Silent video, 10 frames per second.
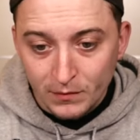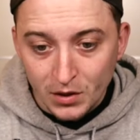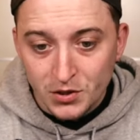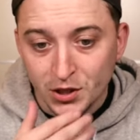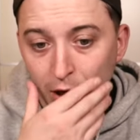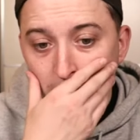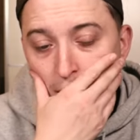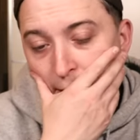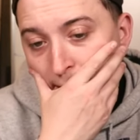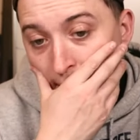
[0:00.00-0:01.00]
So
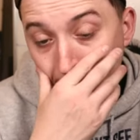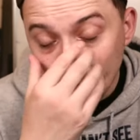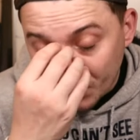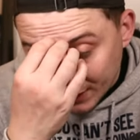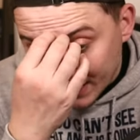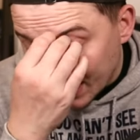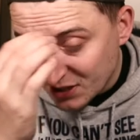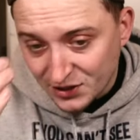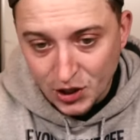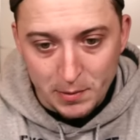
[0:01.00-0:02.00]
I'm looking at it.
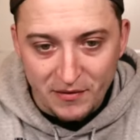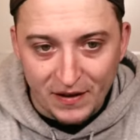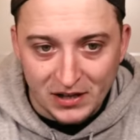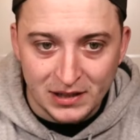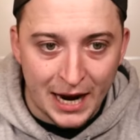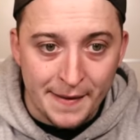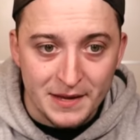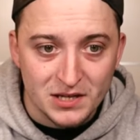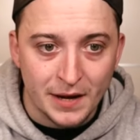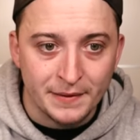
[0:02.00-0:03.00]
It's going to be fascinating
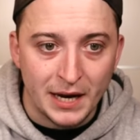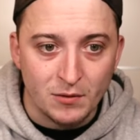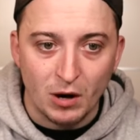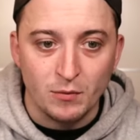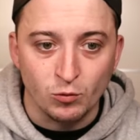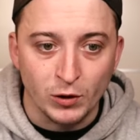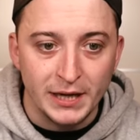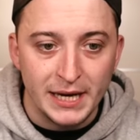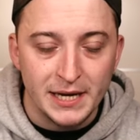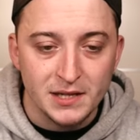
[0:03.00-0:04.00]
this Sunday. It
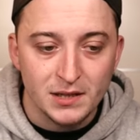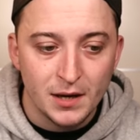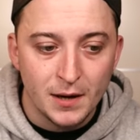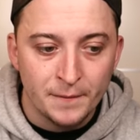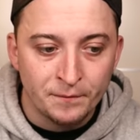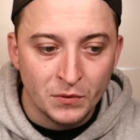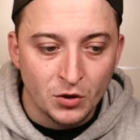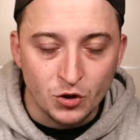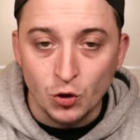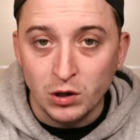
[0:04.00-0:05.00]
really is.
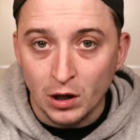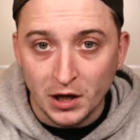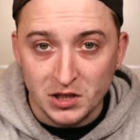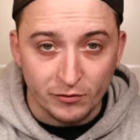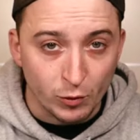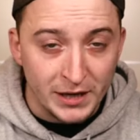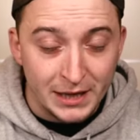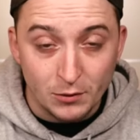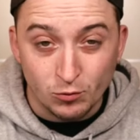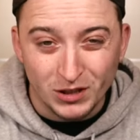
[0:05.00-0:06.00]
Do the likes of
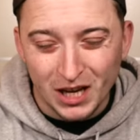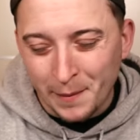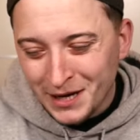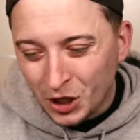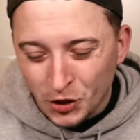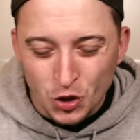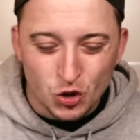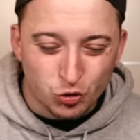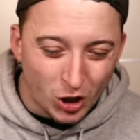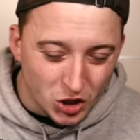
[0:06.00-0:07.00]
Reina... I mean, can you
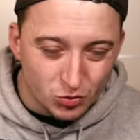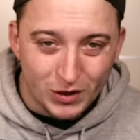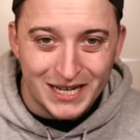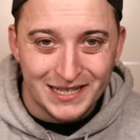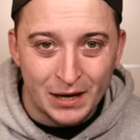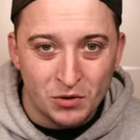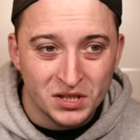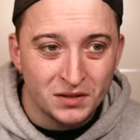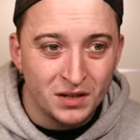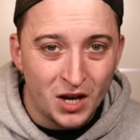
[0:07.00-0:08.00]
trust Reece
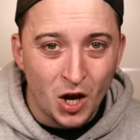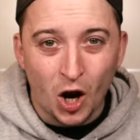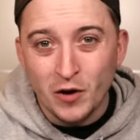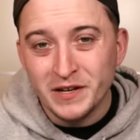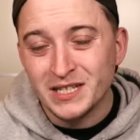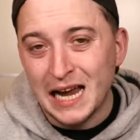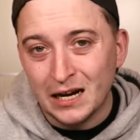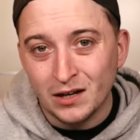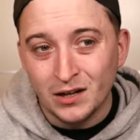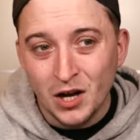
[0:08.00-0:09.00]
Nelson over
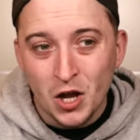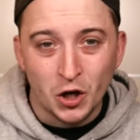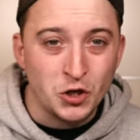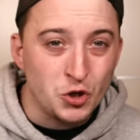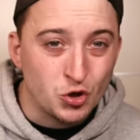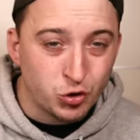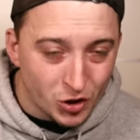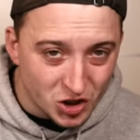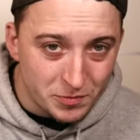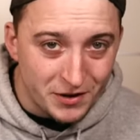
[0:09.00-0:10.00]
Saka? Can you
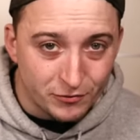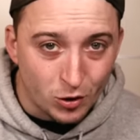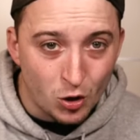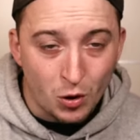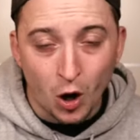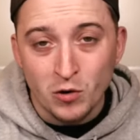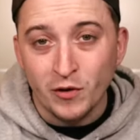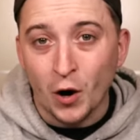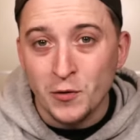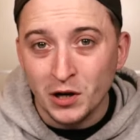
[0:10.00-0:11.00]
trust Smith Rowe over
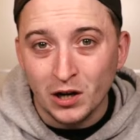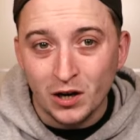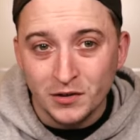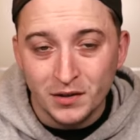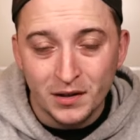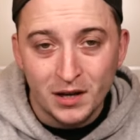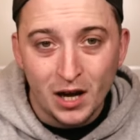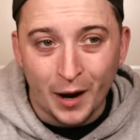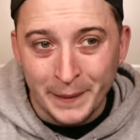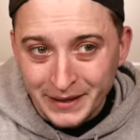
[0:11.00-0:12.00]
Odegaard?
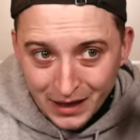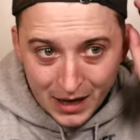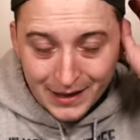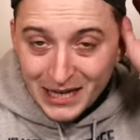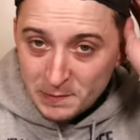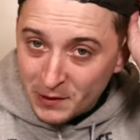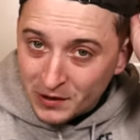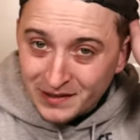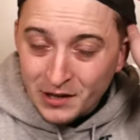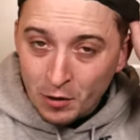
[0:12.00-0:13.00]
I mean, let's be
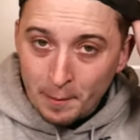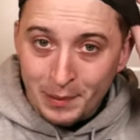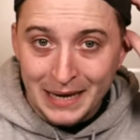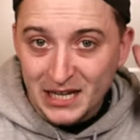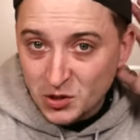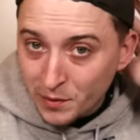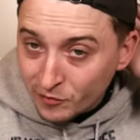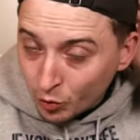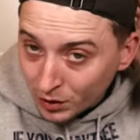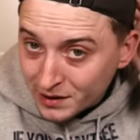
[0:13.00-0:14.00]
honest. They're not blessed with
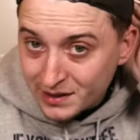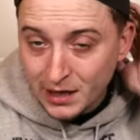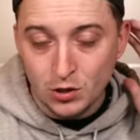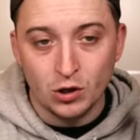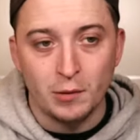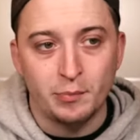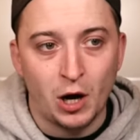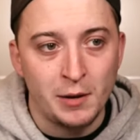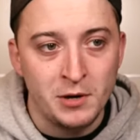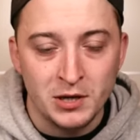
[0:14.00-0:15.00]
quality. You look at
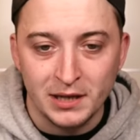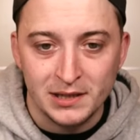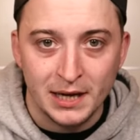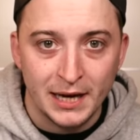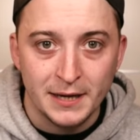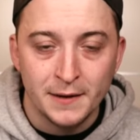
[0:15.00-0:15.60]
Bayern Munich today,